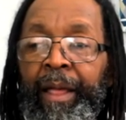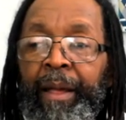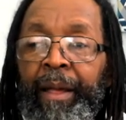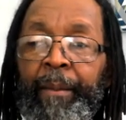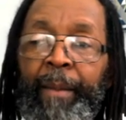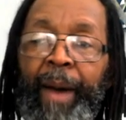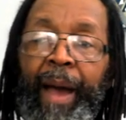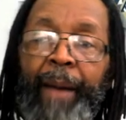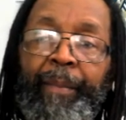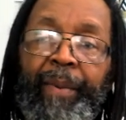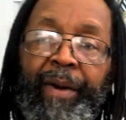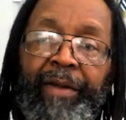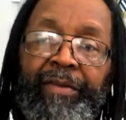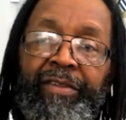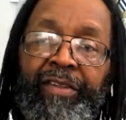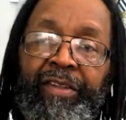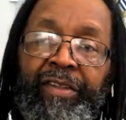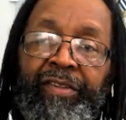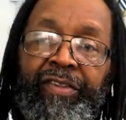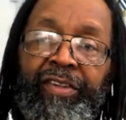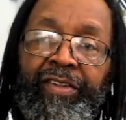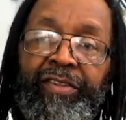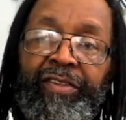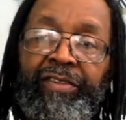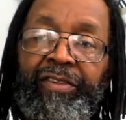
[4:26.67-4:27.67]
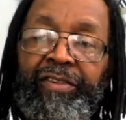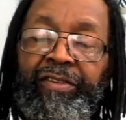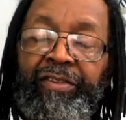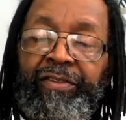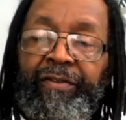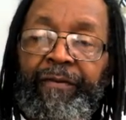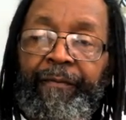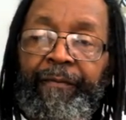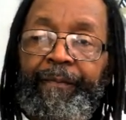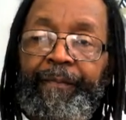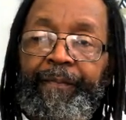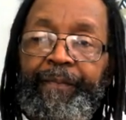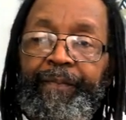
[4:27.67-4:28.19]
My brothers and sisters,
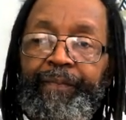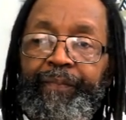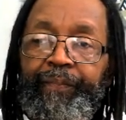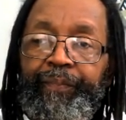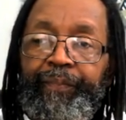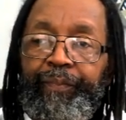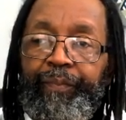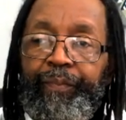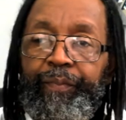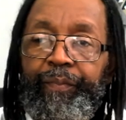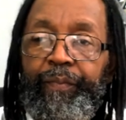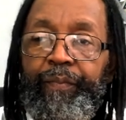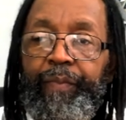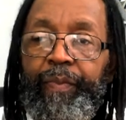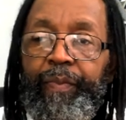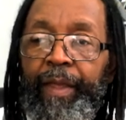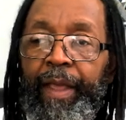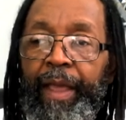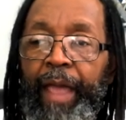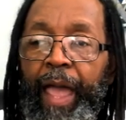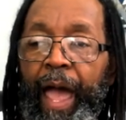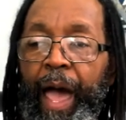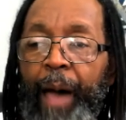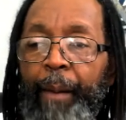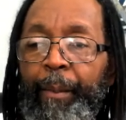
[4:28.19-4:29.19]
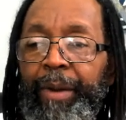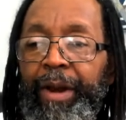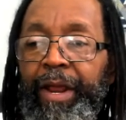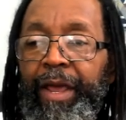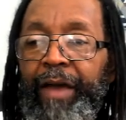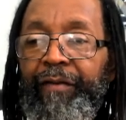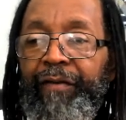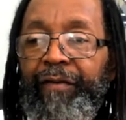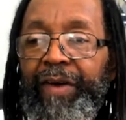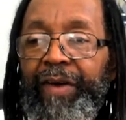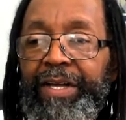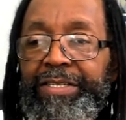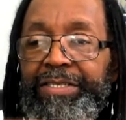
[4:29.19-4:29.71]
how many
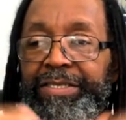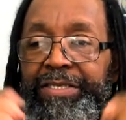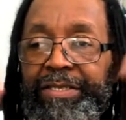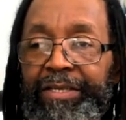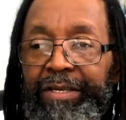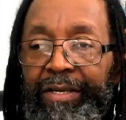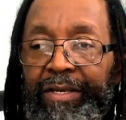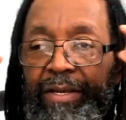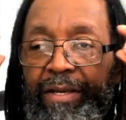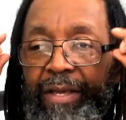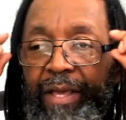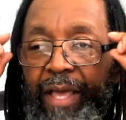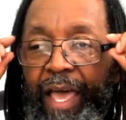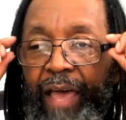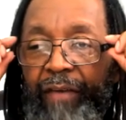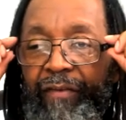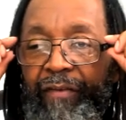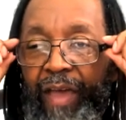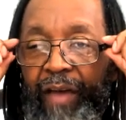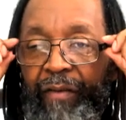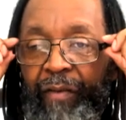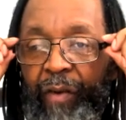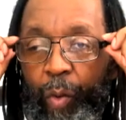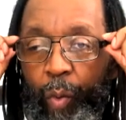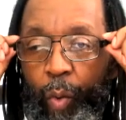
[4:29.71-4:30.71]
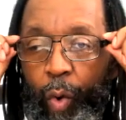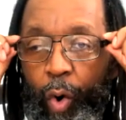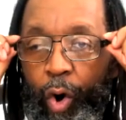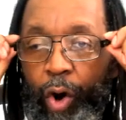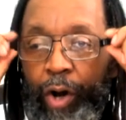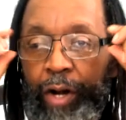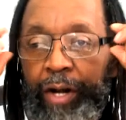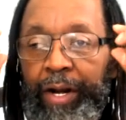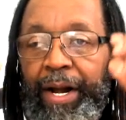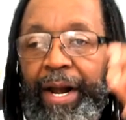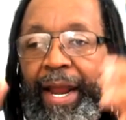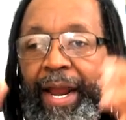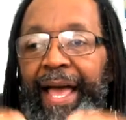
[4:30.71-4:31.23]
of us have ever
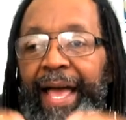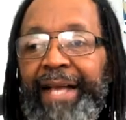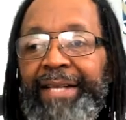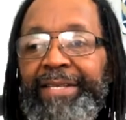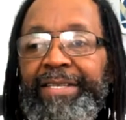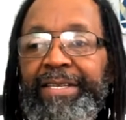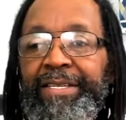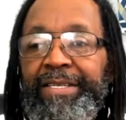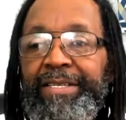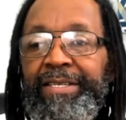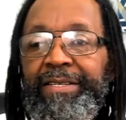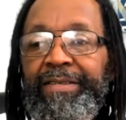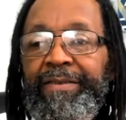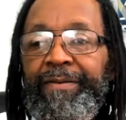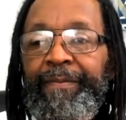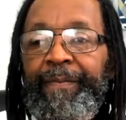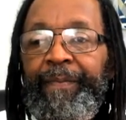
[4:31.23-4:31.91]
worn glasses?